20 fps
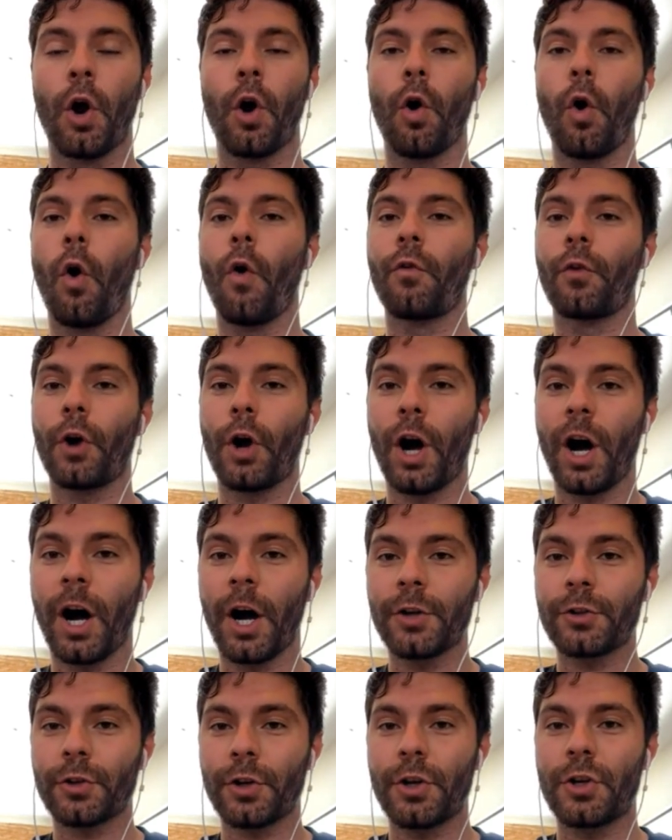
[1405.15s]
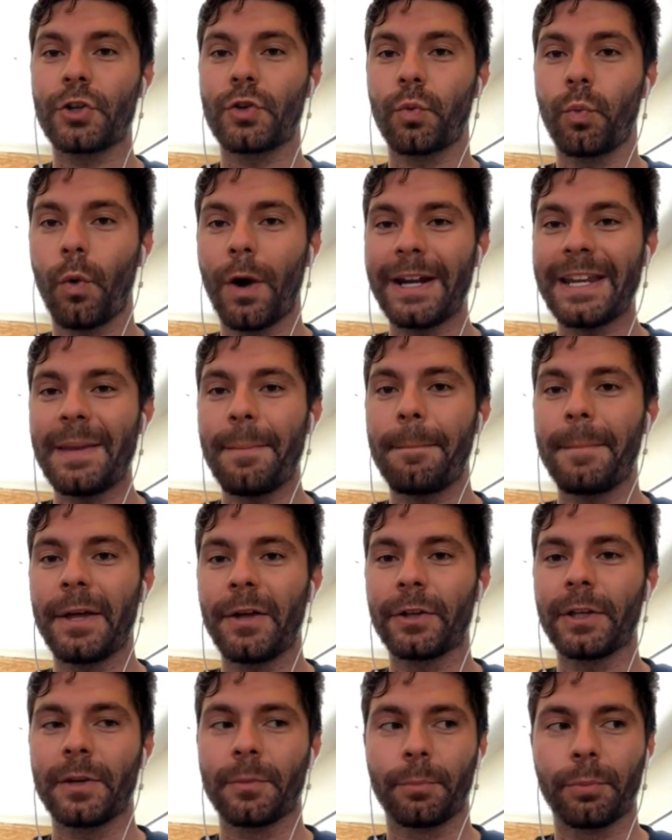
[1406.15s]
Over 120
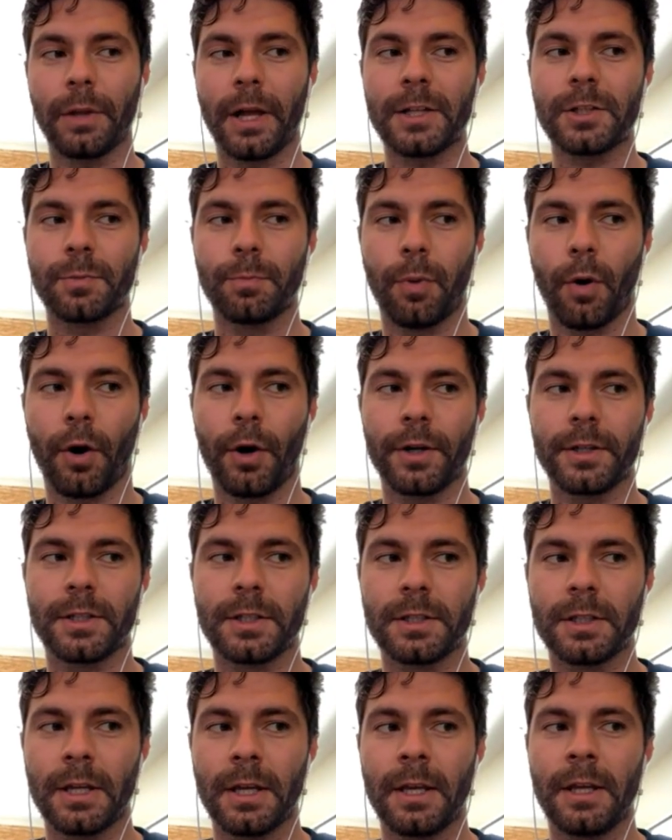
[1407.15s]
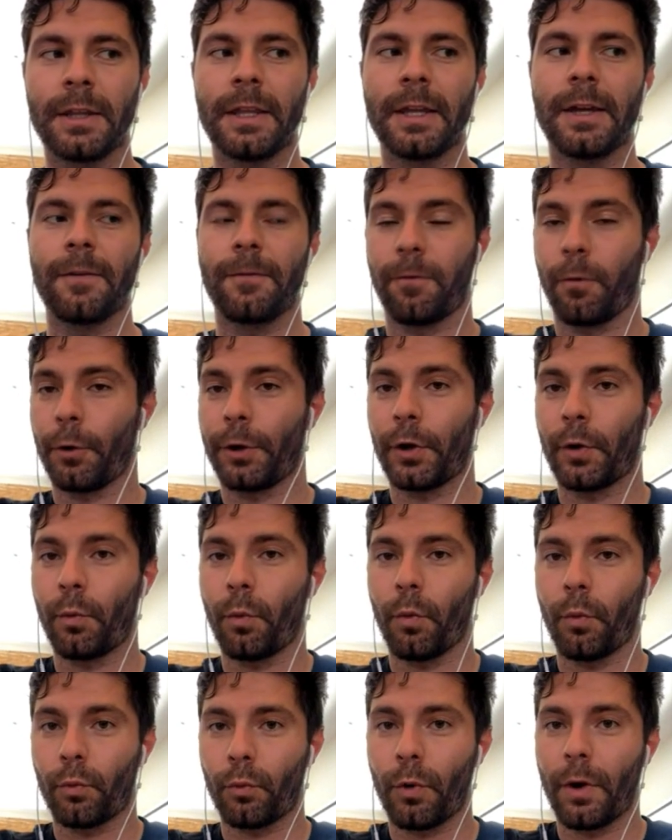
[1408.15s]
million plus parts for
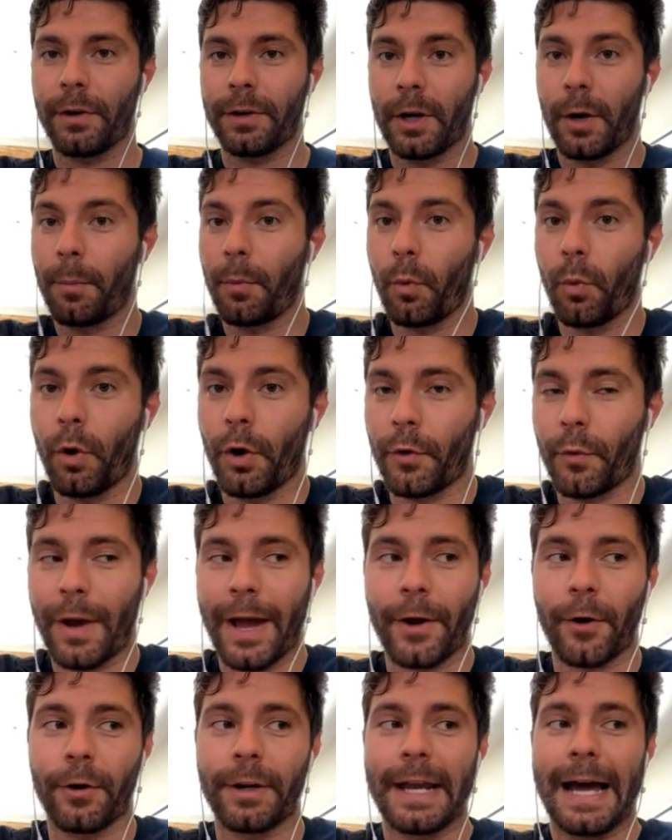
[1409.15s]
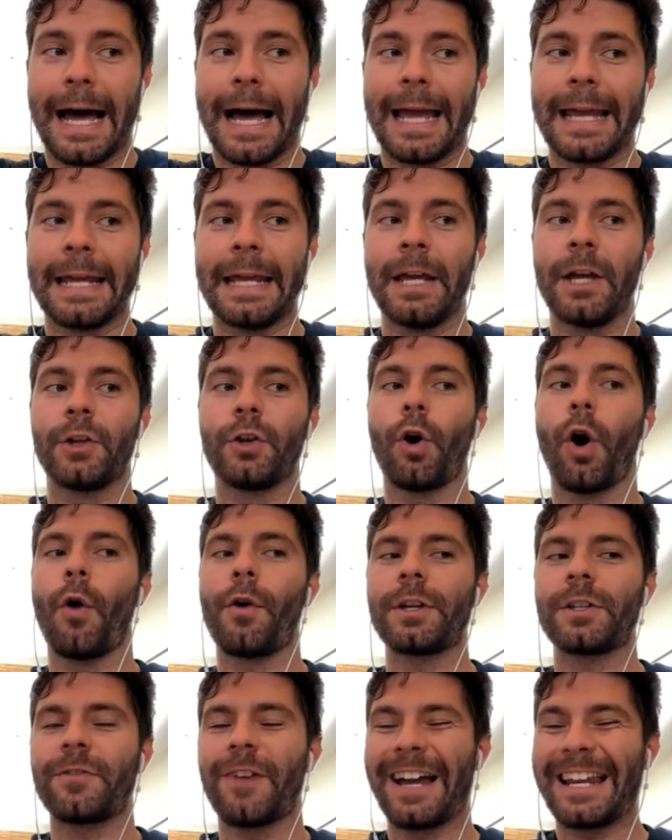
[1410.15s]
your number one ride or die, you'll
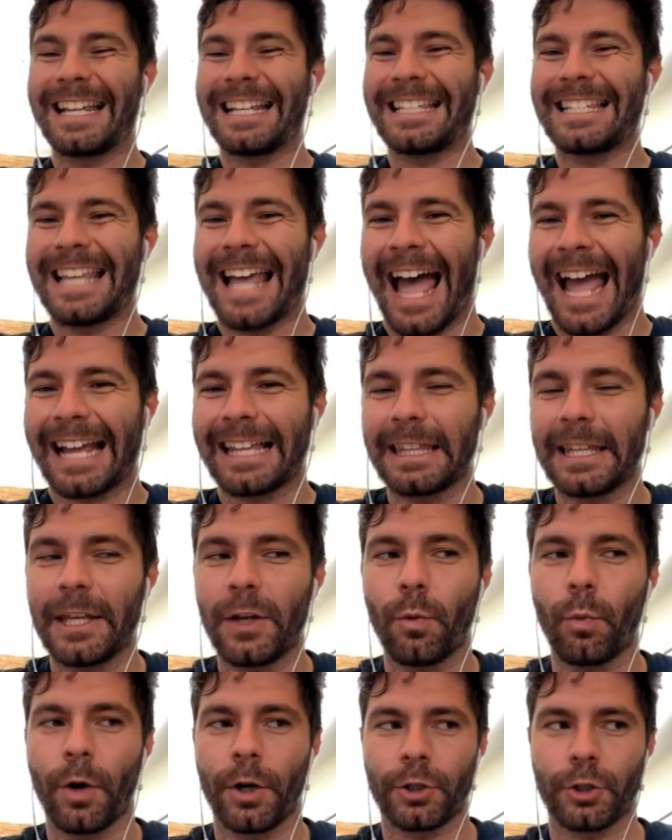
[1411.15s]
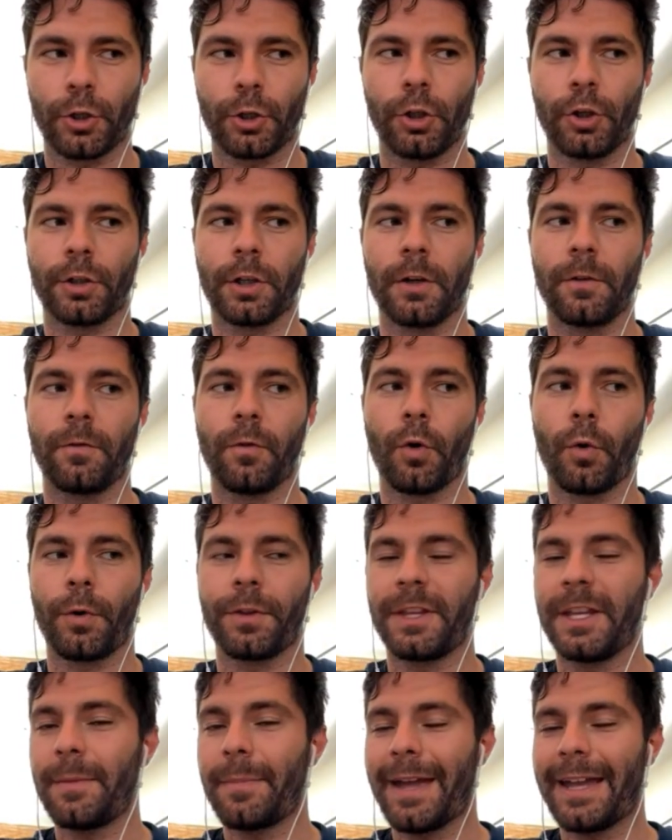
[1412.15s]
always find exactly what you're looking for. With
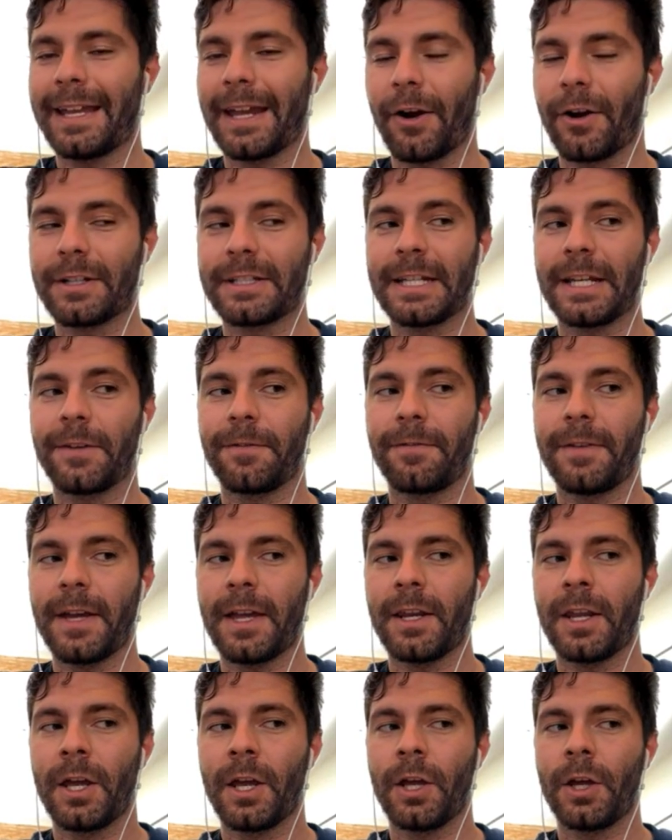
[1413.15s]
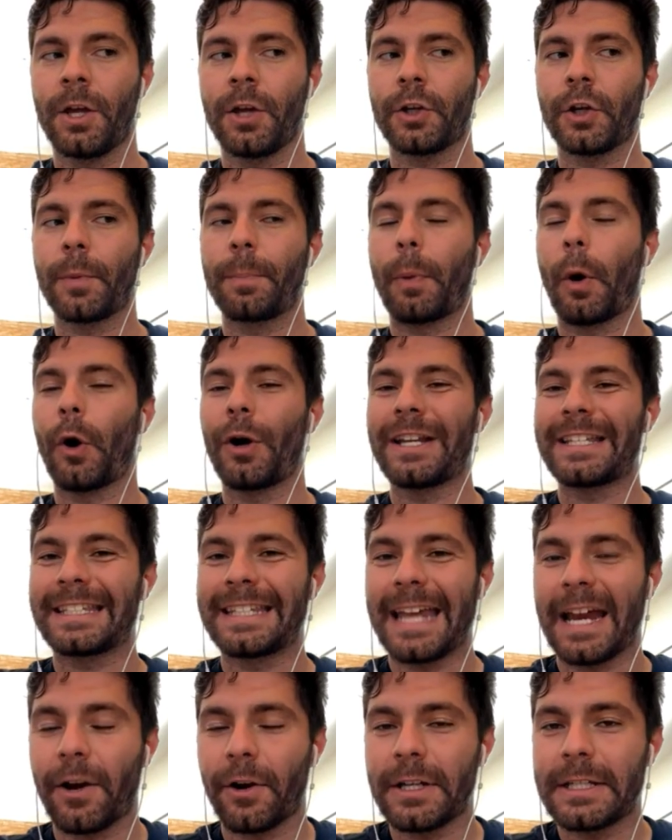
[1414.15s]
eBay Guaranteed Fit, your part is
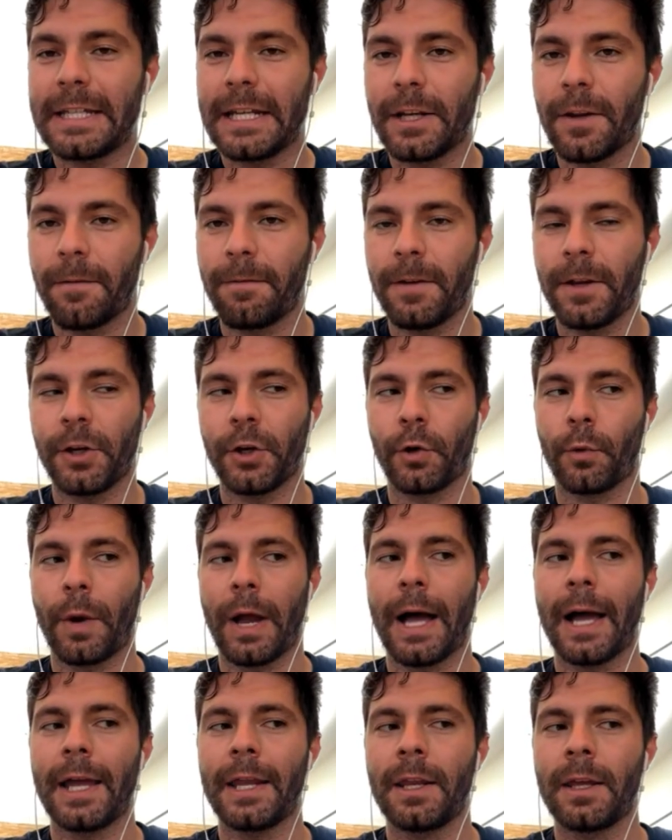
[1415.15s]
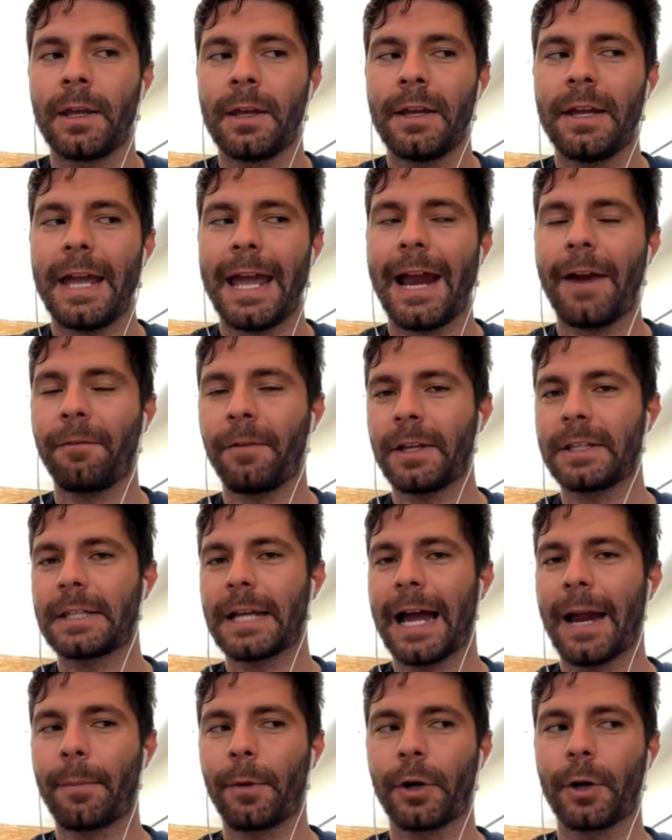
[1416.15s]
guaranteed to fit your ride every
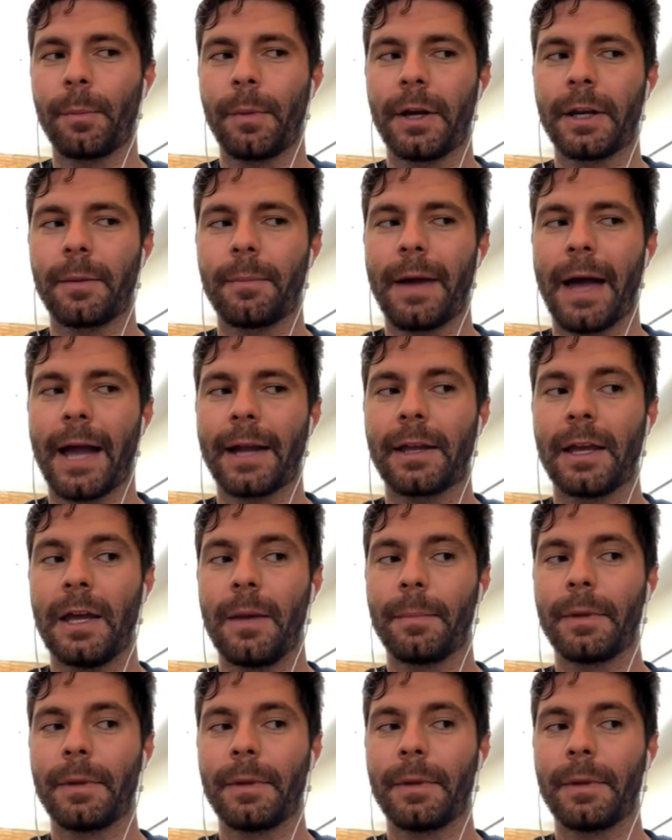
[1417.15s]
time or your money back.